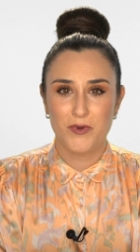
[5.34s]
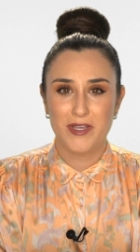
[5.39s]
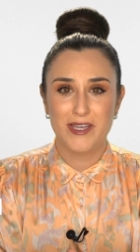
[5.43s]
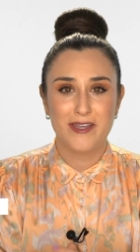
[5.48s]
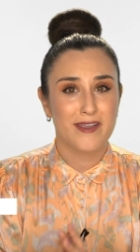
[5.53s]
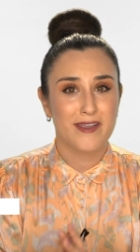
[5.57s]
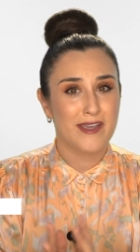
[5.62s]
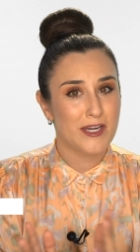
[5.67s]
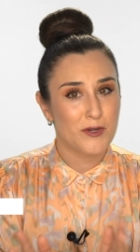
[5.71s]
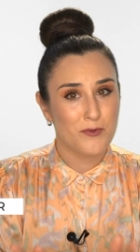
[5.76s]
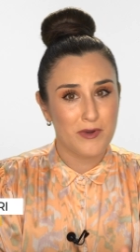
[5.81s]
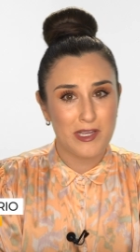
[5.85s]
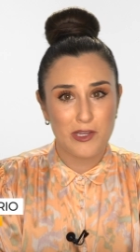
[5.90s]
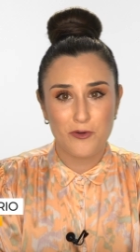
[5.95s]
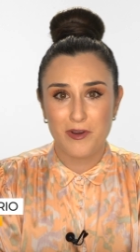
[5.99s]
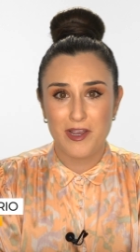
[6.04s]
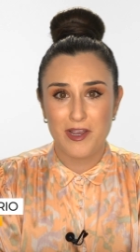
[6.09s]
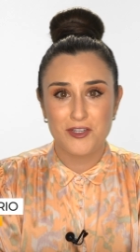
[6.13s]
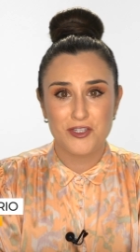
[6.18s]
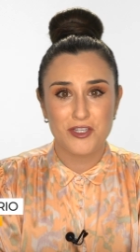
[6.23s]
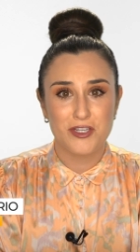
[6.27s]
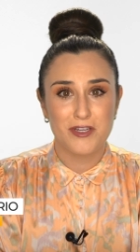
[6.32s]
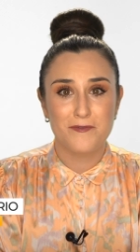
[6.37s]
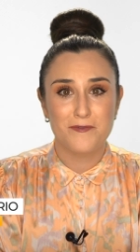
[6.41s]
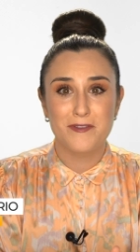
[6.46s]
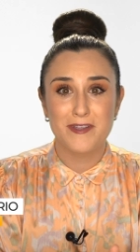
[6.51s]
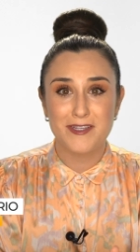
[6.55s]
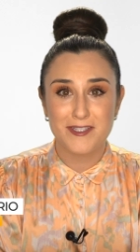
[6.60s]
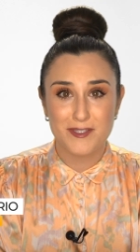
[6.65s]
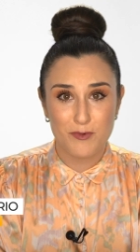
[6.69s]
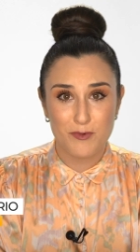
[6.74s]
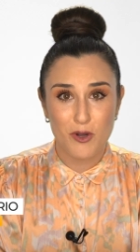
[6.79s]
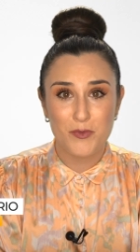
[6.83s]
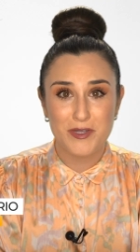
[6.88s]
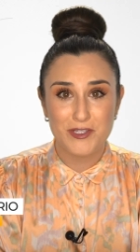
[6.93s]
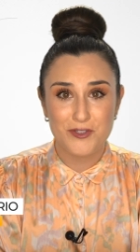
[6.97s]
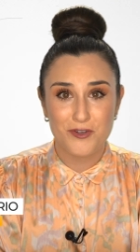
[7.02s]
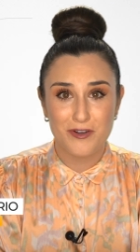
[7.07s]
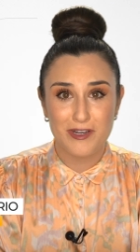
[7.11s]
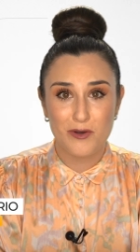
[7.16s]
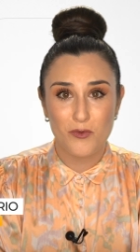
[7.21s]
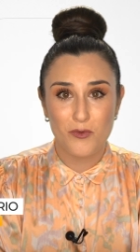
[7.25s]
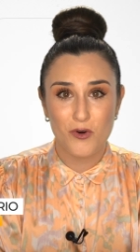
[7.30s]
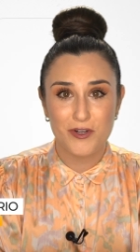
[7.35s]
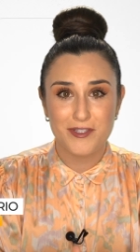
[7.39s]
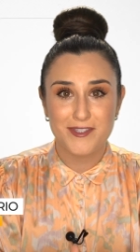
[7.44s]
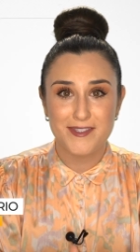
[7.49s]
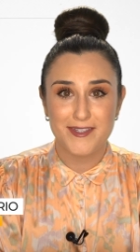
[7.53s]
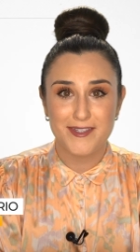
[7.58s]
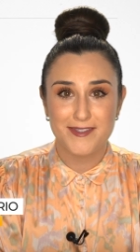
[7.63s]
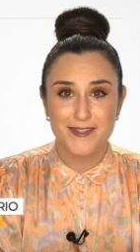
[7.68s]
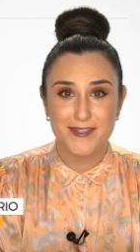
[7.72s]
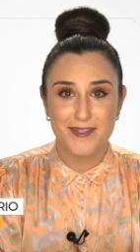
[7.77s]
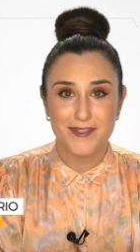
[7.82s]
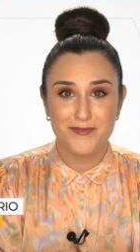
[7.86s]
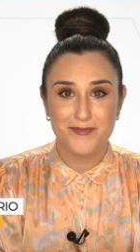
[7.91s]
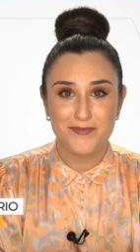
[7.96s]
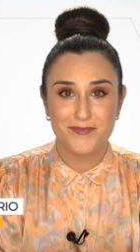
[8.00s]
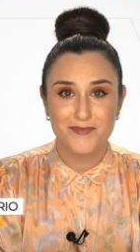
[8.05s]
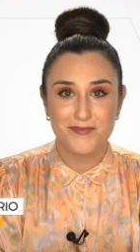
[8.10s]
gonna get a recreation of this moment during award season?